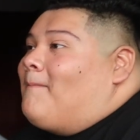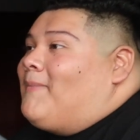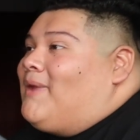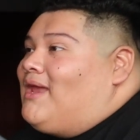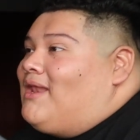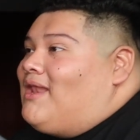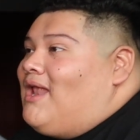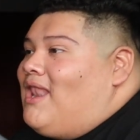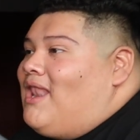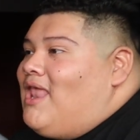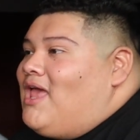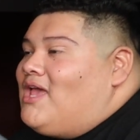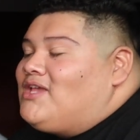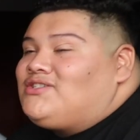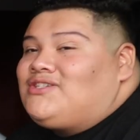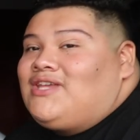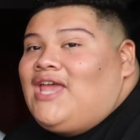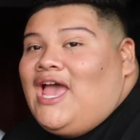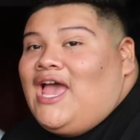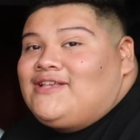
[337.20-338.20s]
Mina,
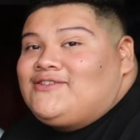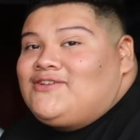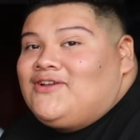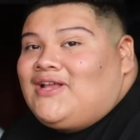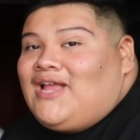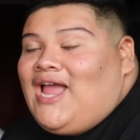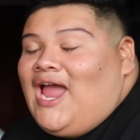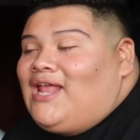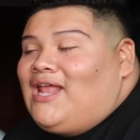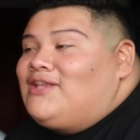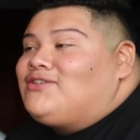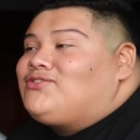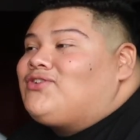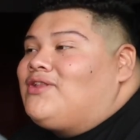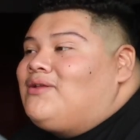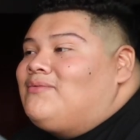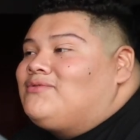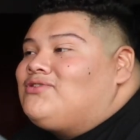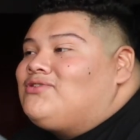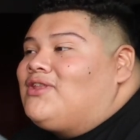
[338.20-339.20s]
she has her kind. Show
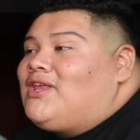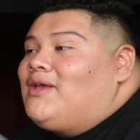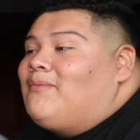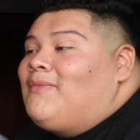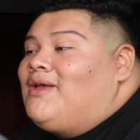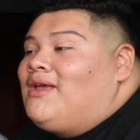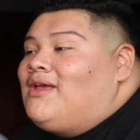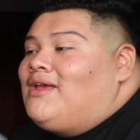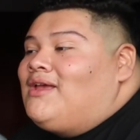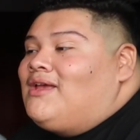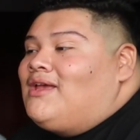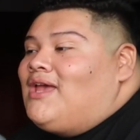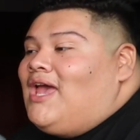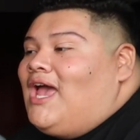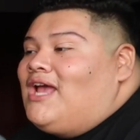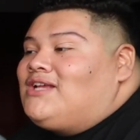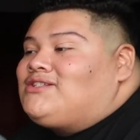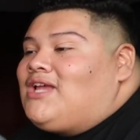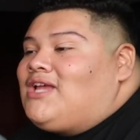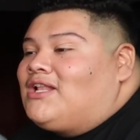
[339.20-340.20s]
them.
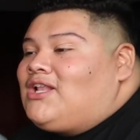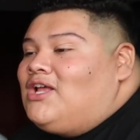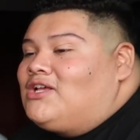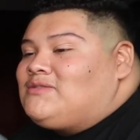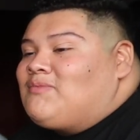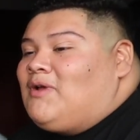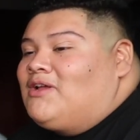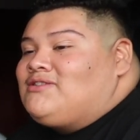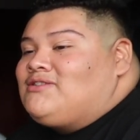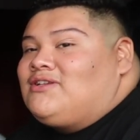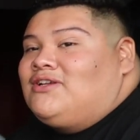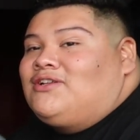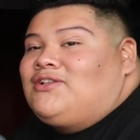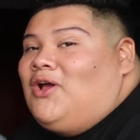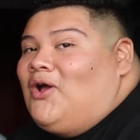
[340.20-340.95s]
Hashtag not sponsored.